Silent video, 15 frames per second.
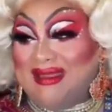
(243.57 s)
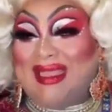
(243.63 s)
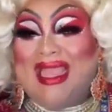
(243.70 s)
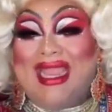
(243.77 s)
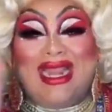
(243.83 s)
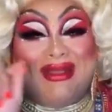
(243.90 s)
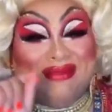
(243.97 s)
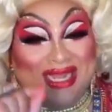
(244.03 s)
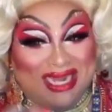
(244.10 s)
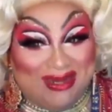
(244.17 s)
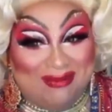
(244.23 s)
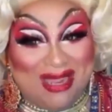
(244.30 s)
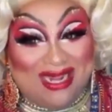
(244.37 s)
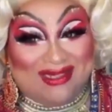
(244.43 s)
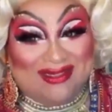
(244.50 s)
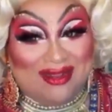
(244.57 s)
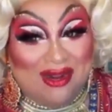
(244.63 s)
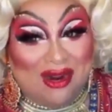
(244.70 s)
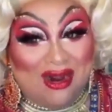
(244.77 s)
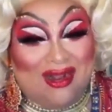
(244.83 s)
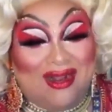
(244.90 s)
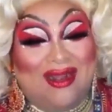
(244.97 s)
and I'm getting back in the
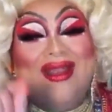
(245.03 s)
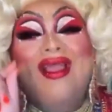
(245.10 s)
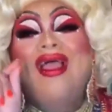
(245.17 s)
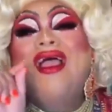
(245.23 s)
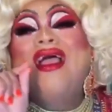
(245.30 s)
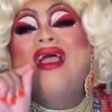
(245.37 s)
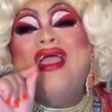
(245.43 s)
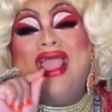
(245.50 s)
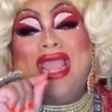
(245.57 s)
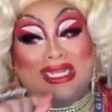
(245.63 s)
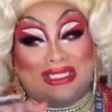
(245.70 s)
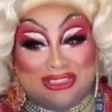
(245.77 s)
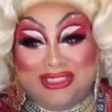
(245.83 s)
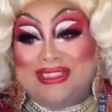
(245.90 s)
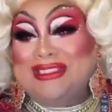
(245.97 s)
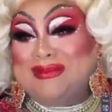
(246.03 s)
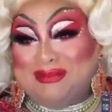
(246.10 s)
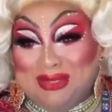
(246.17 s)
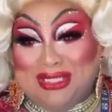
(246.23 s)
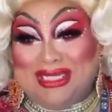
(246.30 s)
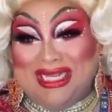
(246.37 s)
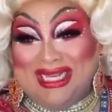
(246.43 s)
car and she's
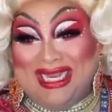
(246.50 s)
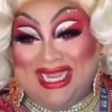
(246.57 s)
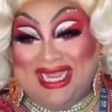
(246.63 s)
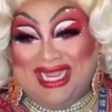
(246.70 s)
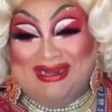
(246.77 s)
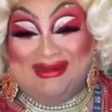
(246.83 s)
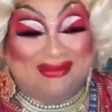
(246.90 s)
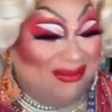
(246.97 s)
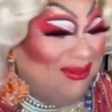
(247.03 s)
booking it.